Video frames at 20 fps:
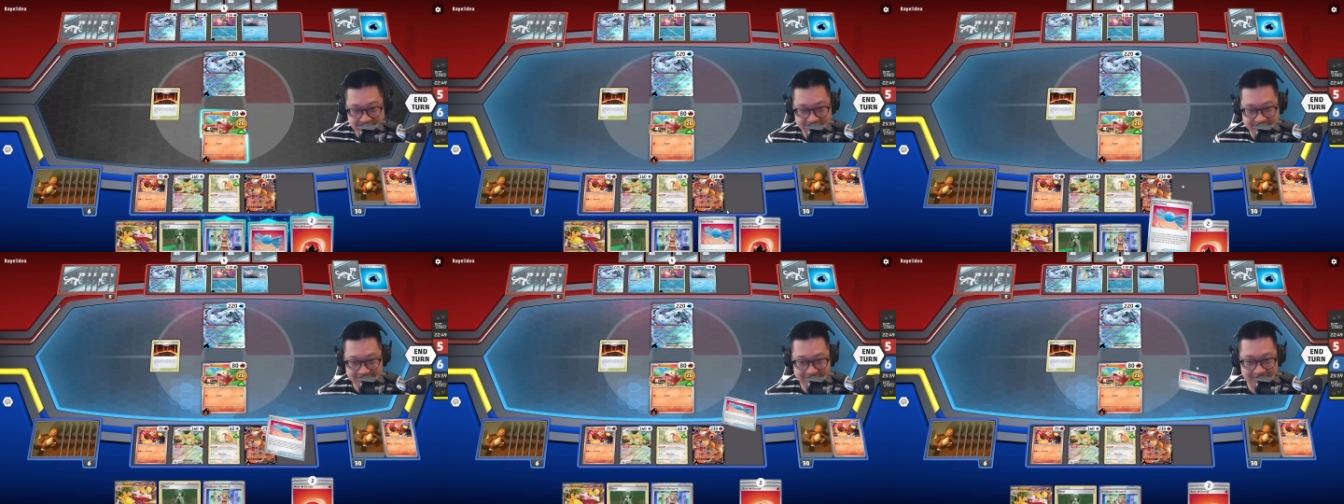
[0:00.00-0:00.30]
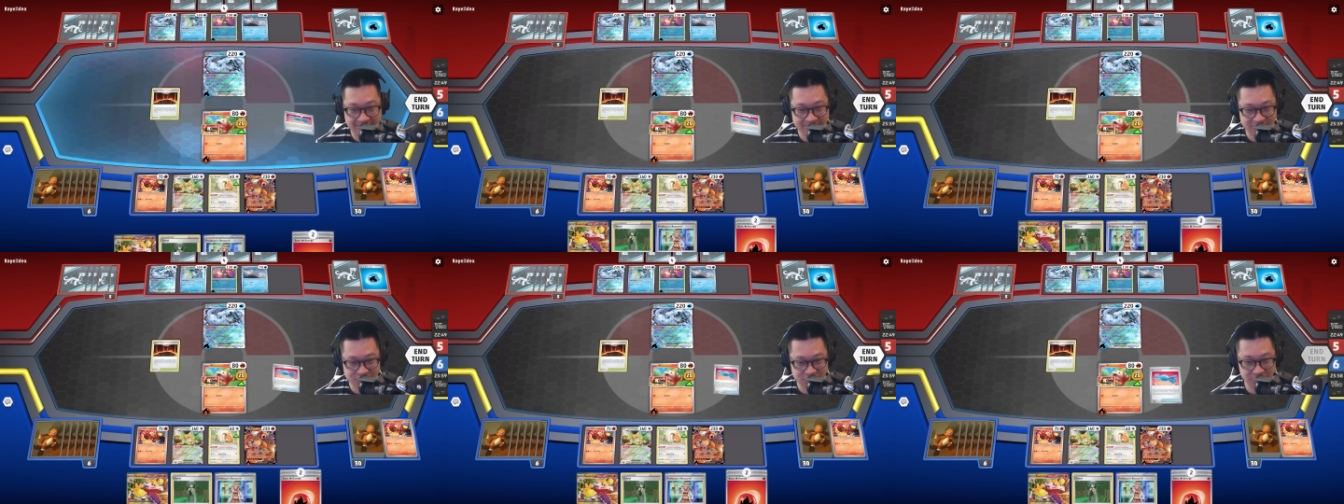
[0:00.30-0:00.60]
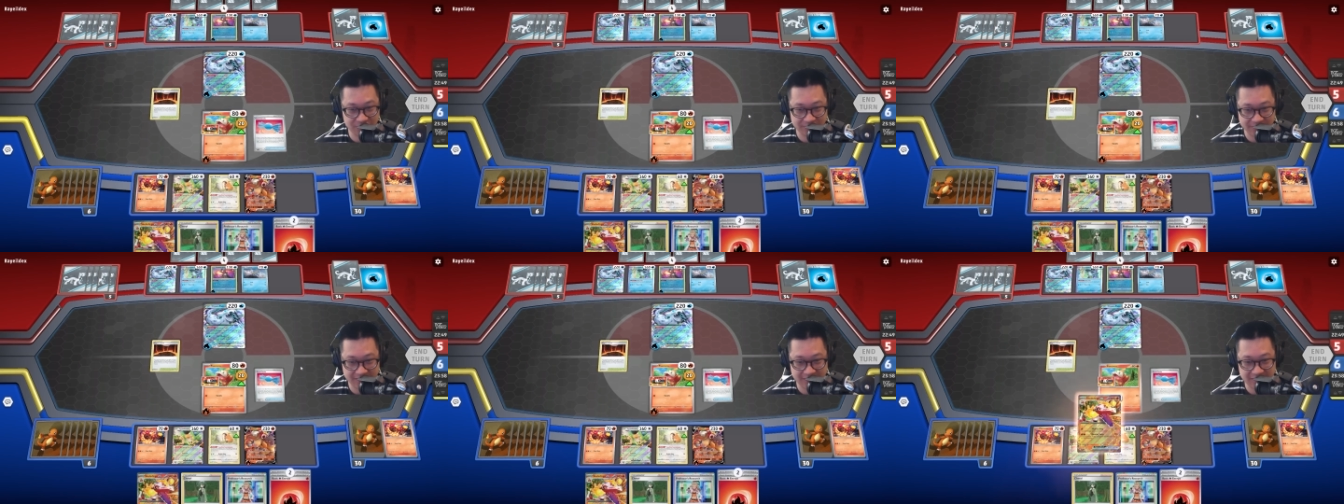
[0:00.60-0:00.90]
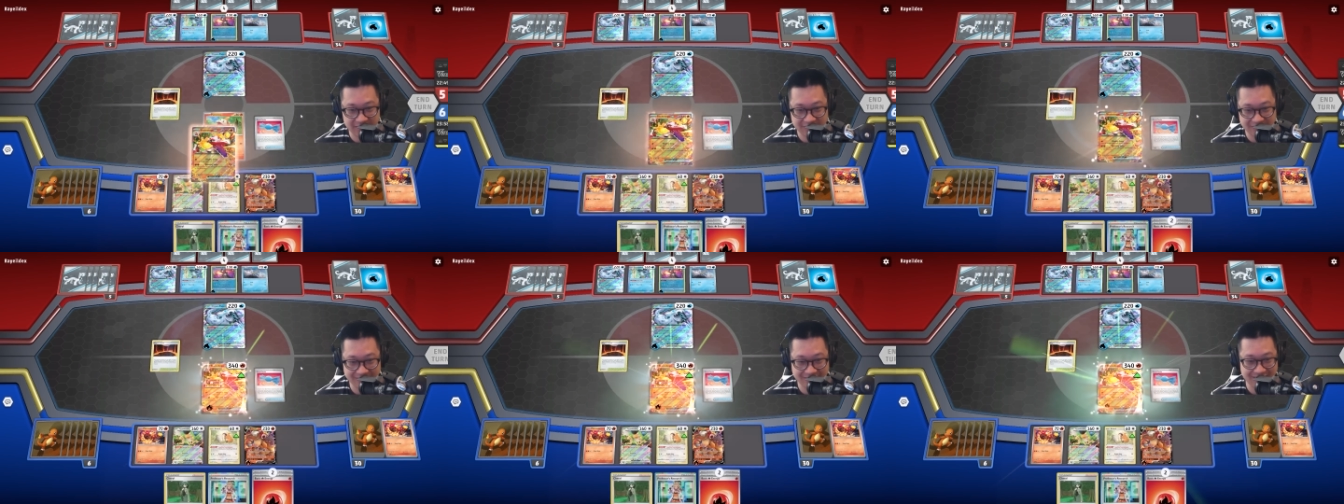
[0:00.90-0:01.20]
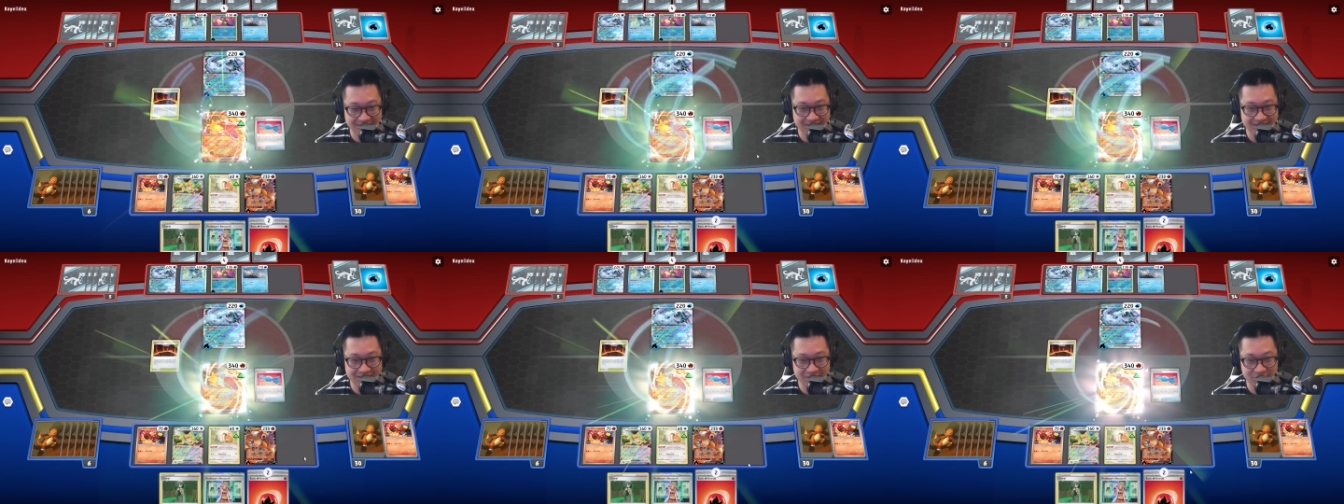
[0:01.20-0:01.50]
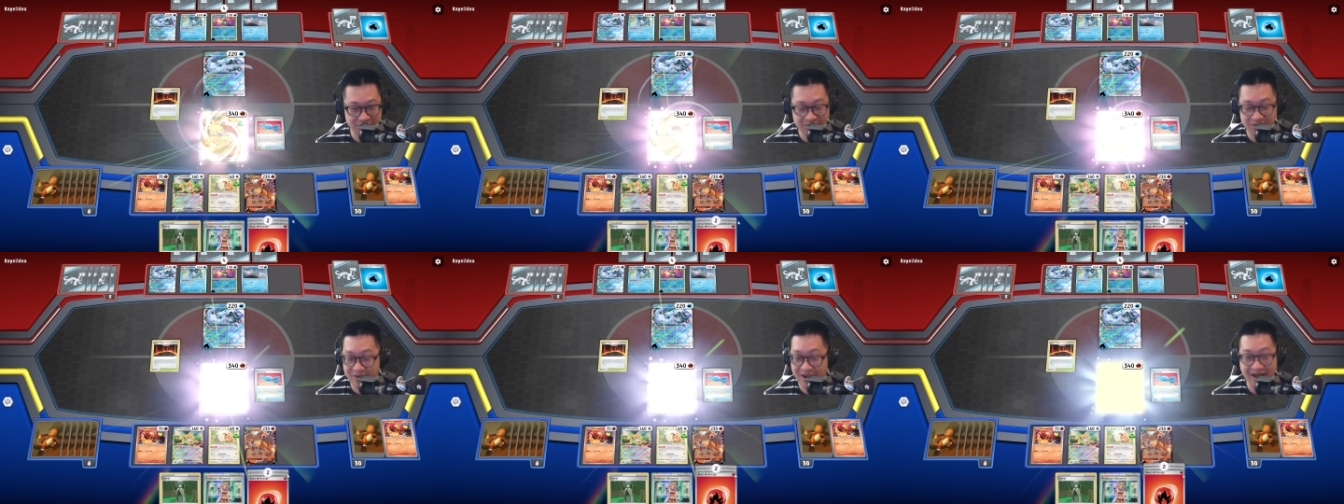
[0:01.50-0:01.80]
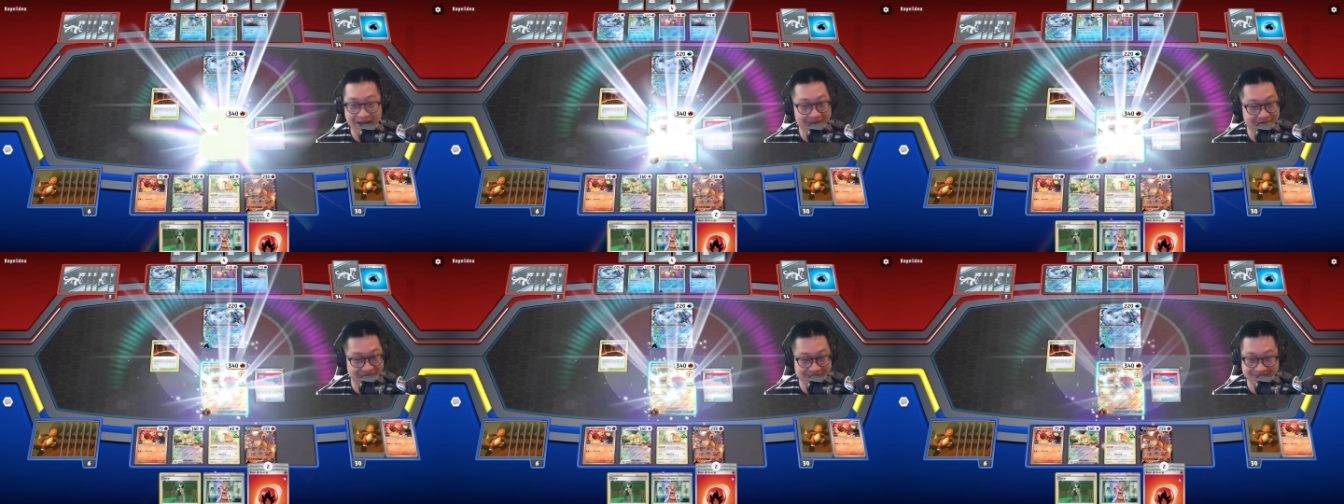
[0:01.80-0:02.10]
damage from K. Uh, we don't
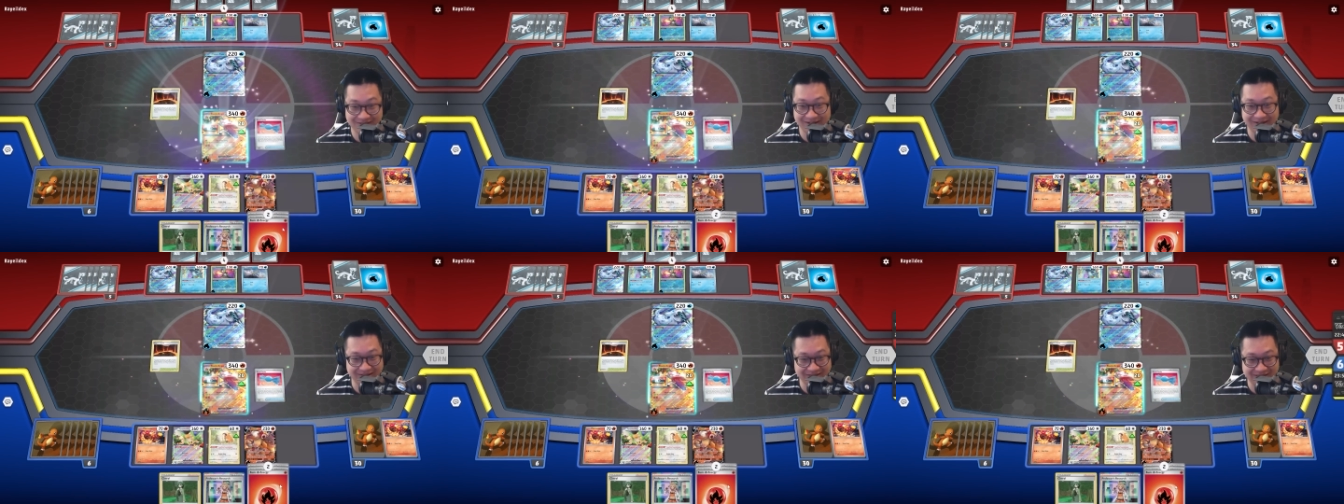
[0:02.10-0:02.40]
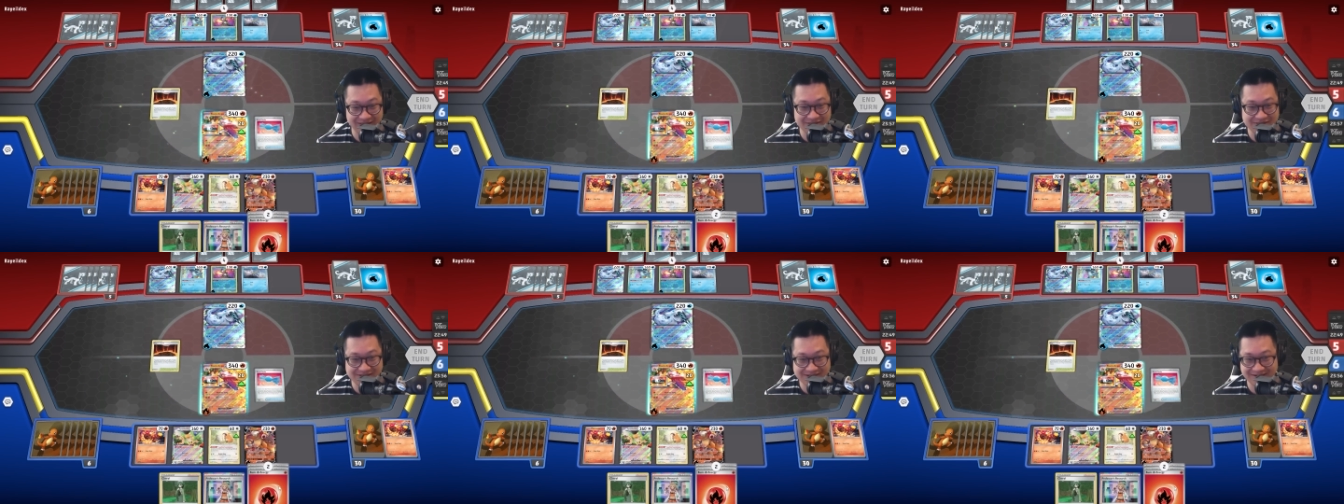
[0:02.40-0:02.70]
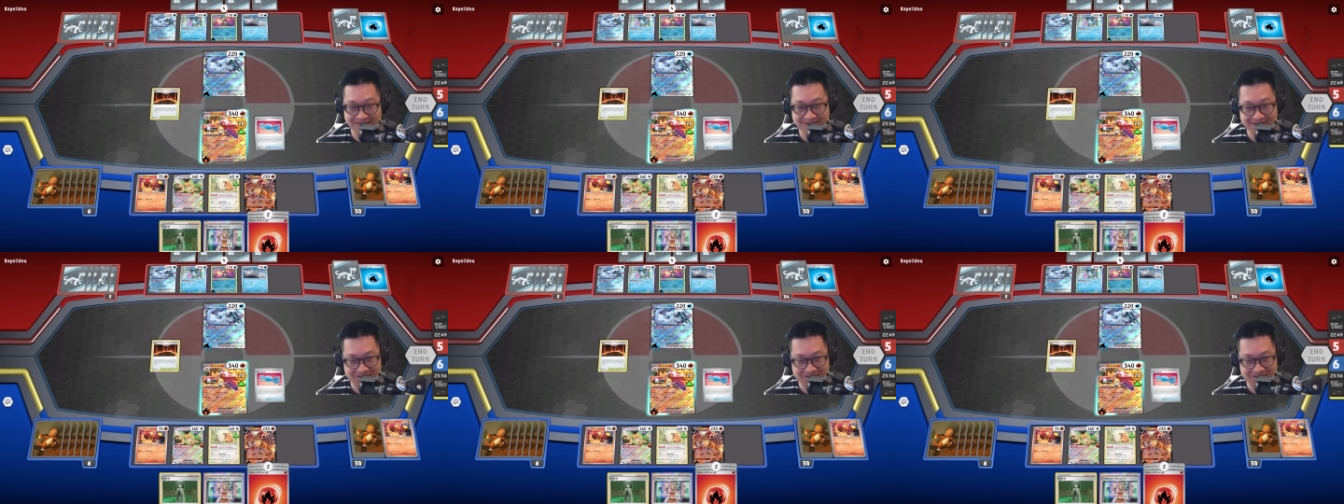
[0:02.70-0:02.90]
have anything else here,